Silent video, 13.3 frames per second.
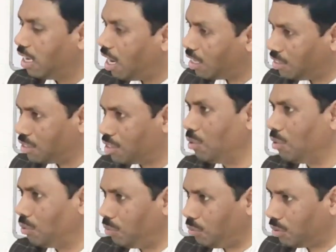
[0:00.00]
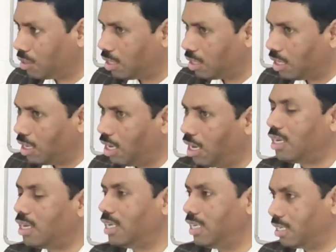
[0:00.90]
or slow
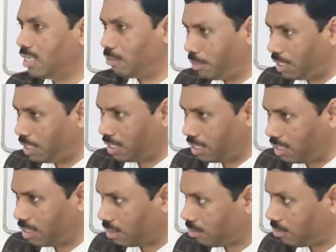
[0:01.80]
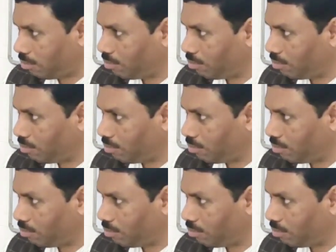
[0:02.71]
or intermediate.